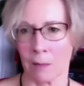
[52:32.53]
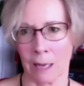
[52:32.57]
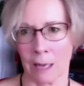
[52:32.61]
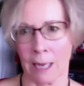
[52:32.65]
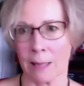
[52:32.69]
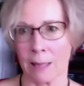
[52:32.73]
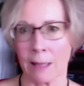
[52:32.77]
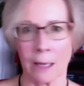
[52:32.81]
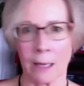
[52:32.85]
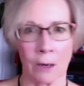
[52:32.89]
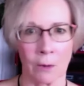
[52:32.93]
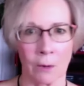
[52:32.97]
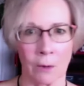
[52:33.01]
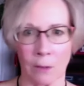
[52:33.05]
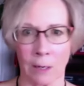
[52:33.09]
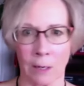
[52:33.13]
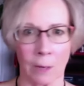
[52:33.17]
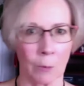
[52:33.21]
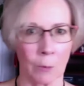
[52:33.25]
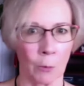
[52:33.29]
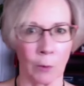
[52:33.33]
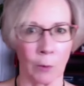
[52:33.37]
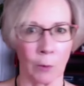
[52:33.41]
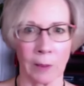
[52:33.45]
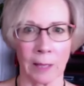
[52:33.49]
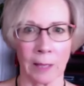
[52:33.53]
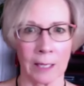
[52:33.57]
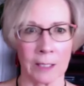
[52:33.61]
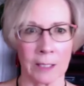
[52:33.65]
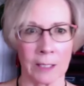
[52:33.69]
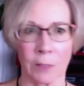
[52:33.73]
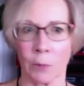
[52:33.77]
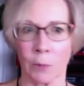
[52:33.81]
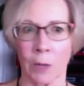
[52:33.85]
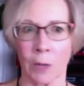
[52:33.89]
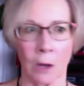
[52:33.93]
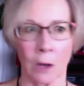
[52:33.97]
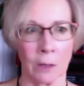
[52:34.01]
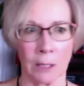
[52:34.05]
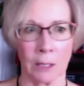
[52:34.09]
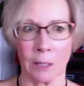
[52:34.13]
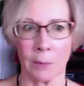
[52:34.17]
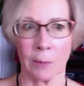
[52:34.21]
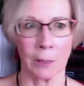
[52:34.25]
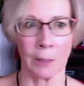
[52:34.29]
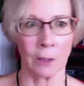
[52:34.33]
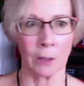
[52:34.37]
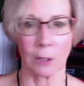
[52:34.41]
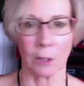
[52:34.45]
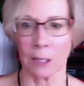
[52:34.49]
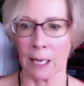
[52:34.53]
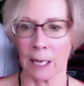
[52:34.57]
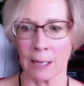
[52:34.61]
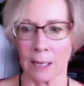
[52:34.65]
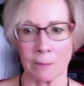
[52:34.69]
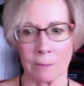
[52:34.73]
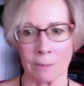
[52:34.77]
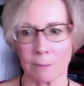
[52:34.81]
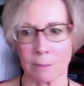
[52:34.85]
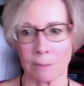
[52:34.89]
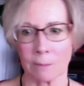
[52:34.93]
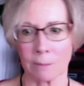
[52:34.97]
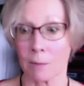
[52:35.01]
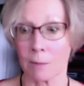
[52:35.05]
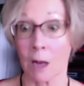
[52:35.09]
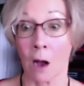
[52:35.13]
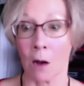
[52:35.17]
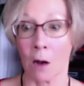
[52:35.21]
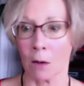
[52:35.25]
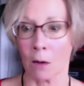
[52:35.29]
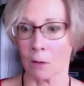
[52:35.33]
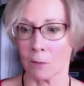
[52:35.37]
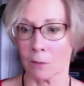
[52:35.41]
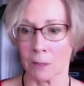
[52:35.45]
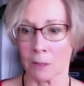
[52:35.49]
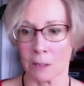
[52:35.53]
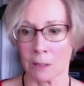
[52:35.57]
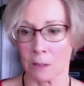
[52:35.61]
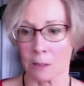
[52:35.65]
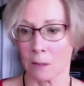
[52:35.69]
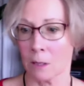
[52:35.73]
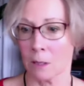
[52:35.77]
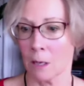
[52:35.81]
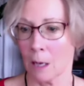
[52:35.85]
I think, are the number one things that we all need to be looking at, all of us.